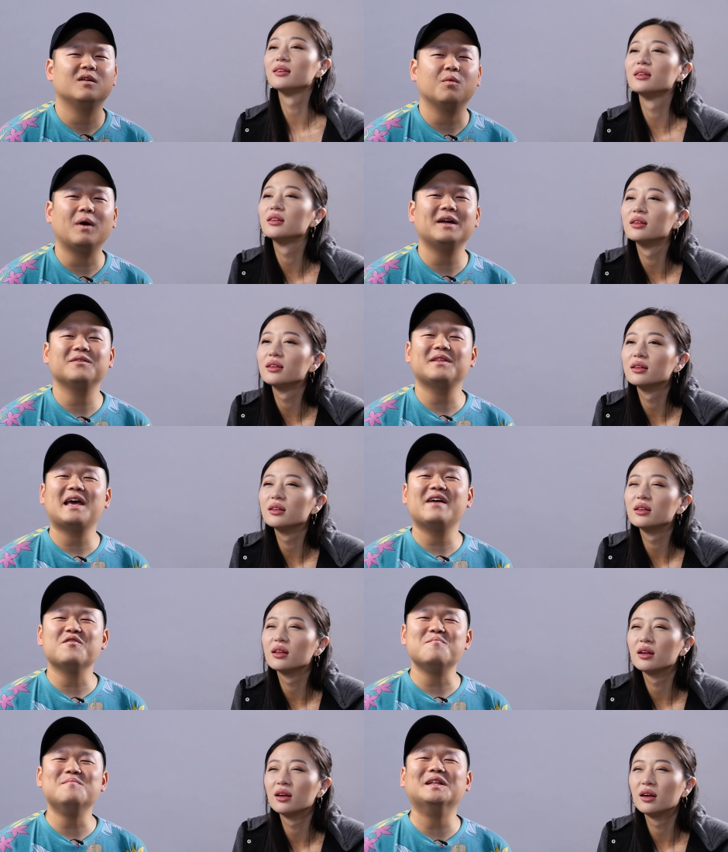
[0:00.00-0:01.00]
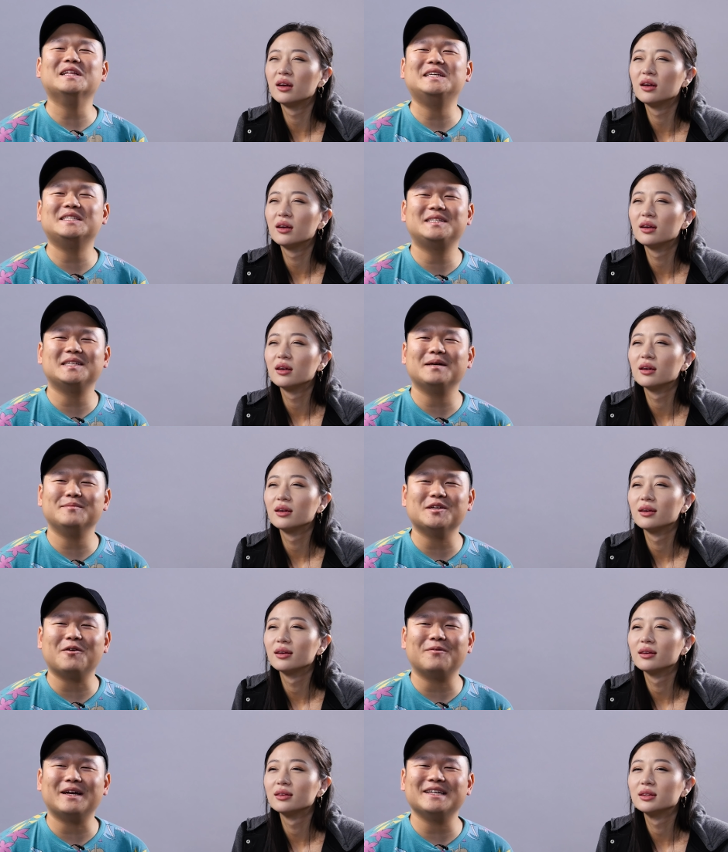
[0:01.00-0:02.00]
Speaker 1: Why don't they have a million
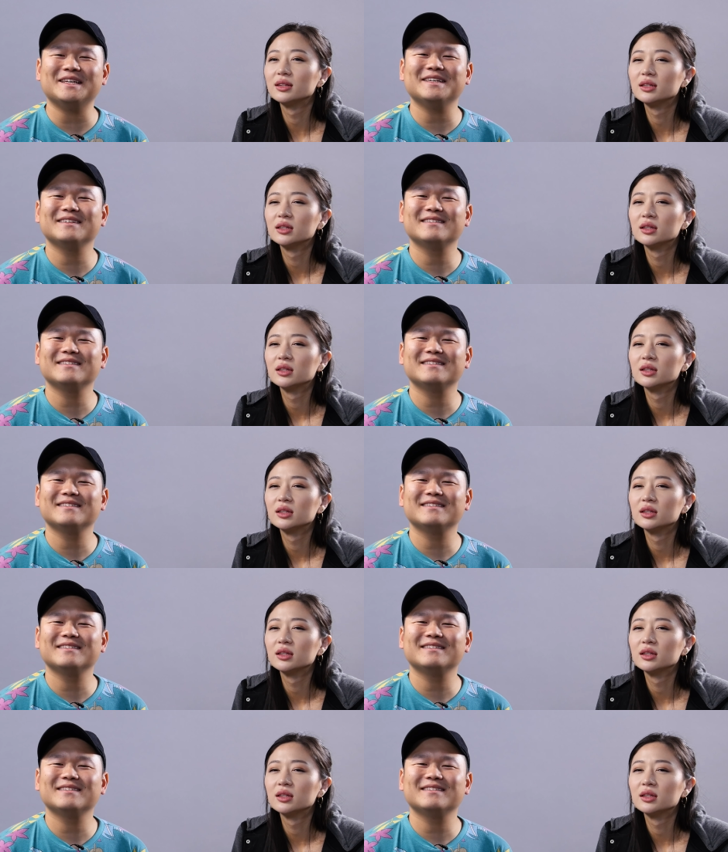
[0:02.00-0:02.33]
subs already?